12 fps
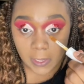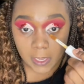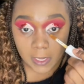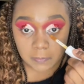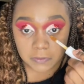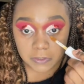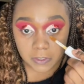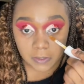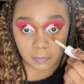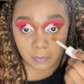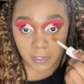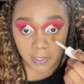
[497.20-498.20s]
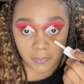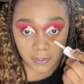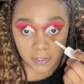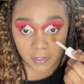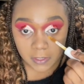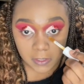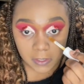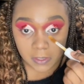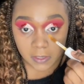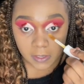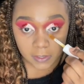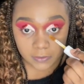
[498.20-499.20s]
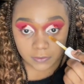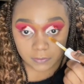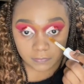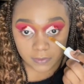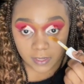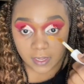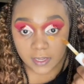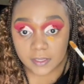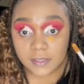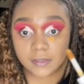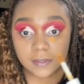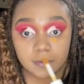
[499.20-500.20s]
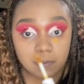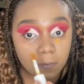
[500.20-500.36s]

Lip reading: I'm just going to apply that underneath the eye here.